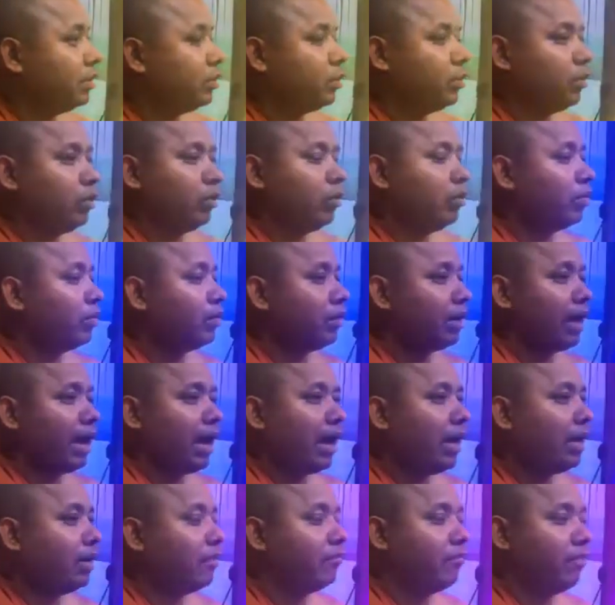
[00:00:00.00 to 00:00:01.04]
You look
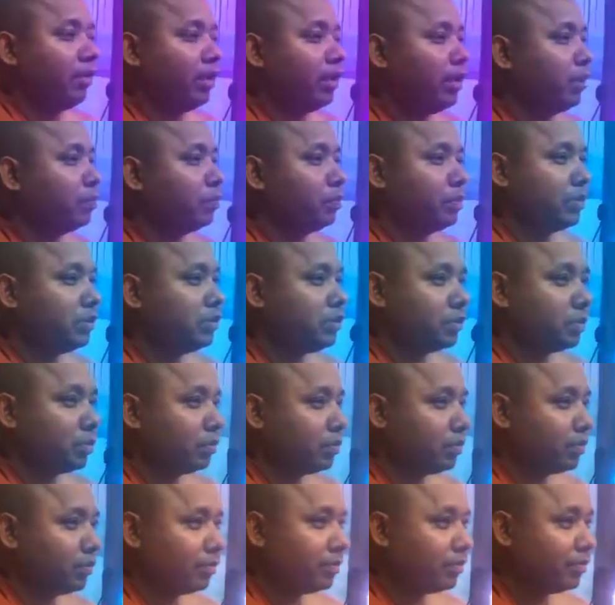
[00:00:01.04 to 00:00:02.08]
like very
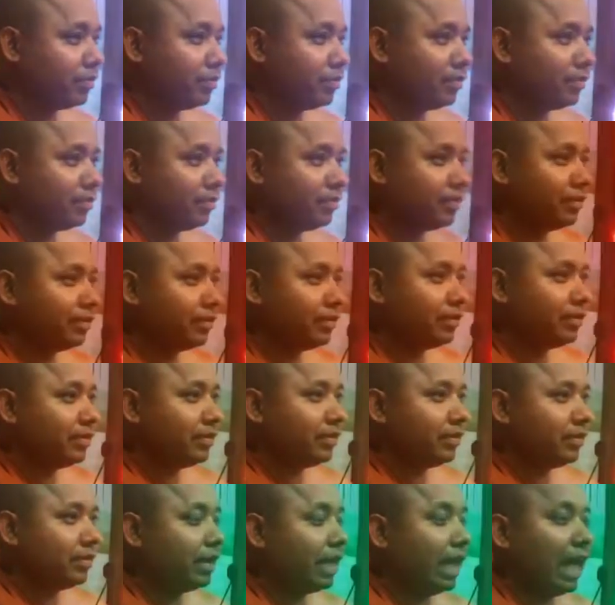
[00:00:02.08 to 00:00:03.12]
peaceful.
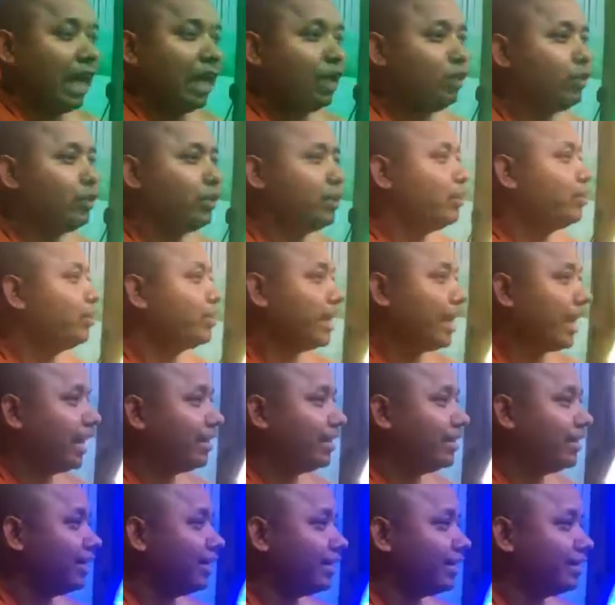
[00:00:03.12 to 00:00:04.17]
How did you
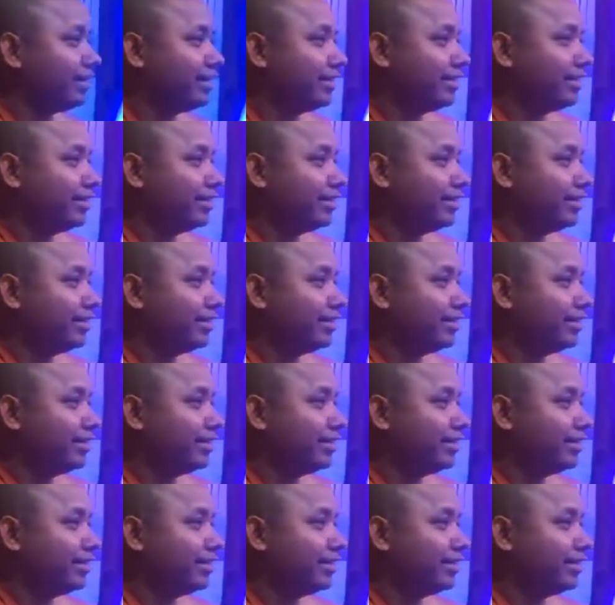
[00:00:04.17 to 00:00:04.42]
get that?